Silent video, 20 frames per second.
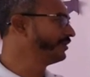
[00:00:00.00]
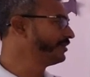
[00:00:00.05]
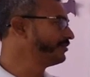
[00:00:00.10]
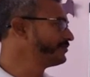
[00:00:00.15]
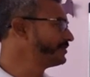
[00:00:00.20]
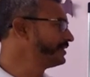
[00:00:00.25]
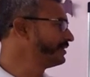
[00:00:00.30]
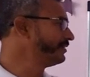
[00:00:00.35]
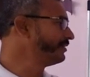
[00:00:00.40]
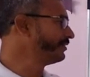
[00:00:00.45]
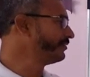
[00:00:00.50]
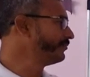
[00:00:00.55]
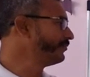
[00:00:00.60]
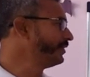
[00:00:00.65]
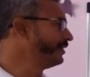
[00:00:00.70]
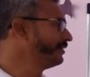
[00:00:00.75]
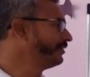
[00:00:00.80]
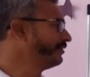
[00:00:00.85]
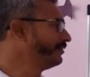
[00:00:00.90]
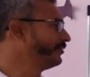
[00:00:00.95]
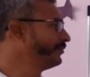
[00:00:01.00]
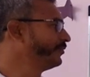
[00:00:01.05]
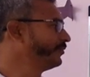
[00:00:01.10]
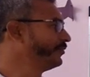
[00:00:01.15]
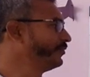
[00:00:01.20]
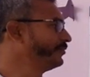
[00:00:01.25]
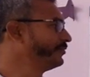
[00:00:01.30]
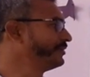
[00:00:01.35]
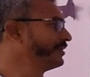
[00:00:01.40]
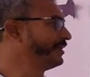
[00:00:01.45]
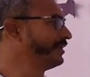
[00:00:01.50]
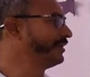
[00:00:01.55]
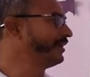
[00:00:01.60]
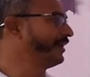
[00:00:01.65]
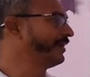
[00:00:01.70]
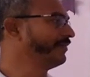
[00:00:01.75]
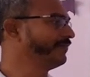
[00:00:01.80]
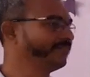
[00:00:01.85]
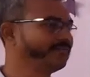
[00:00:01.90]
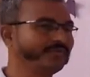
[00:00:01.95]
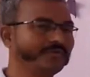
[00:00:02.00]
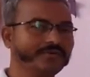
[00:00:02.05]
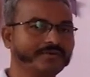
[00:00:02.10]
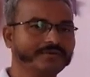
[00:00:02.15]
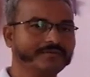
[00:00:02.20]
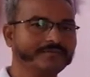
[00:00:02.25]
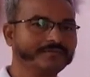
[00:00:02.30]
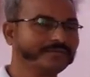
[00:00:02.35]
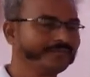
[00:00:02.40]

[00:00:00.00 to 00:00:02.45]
terms here, 1, 2, 3 and 4.